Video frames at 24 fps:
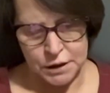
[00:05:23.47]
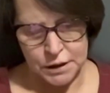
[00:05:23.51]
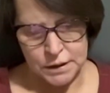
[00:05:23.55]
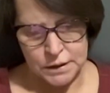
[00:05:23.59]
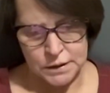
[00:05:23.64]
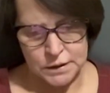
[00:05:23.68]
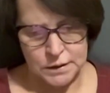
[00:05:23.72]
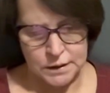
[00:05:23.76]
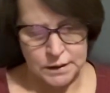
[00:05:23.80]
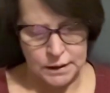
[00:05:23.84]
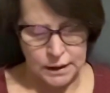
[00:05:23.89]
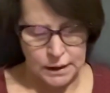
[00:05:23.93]

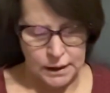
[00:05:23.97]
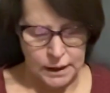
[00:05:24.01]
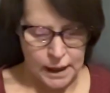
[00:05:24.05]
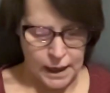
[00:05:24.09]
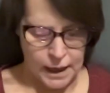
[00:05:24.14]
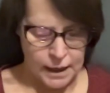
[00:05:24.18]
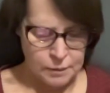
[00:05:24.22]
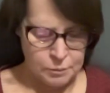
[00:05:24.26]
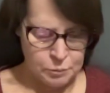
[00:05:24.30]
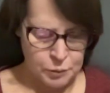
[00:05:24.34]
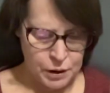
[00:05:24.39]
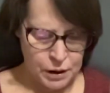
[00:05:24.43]
is the
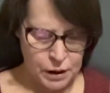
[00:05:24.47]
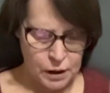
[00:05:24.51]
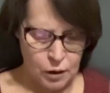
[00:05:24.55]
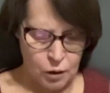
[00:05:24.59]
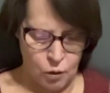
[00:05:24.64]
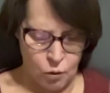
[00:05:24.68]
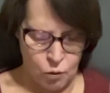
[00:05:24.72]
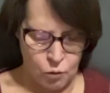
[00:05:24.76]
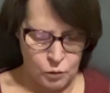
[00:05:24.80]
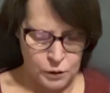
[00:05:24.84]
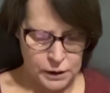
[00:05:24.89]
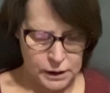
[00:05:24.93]

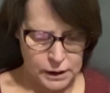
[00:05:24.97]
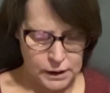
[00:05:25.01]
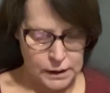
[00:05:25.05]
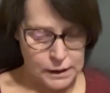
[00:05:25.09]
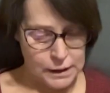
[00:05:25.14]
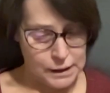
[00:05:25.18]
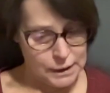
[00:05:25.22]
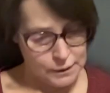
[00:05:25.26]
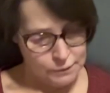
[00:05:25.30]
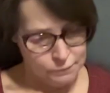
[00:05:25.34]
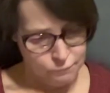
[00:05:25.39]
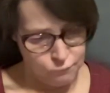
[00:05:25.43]

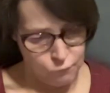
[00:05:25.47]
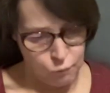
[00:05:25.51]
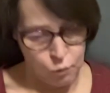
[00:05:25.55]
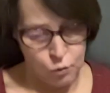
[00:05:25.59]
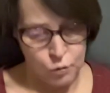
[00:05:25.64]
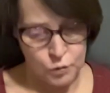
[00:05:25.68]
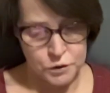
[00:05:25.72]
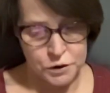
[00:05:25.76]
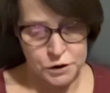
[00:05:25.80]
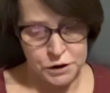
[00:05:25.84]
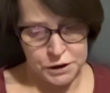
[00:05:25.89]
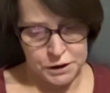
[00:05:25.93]

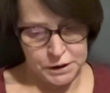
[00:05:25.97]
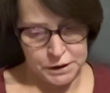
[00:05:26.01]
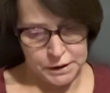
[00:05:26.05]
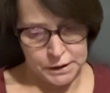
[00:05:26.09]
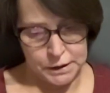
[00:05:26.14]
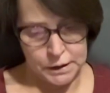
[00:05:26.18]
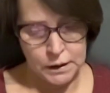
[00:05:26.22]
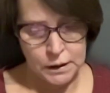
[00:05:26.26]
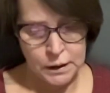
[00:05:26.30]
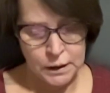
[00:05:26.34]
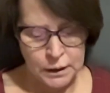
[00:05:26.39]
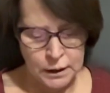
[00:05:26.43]
ApoE4 gene,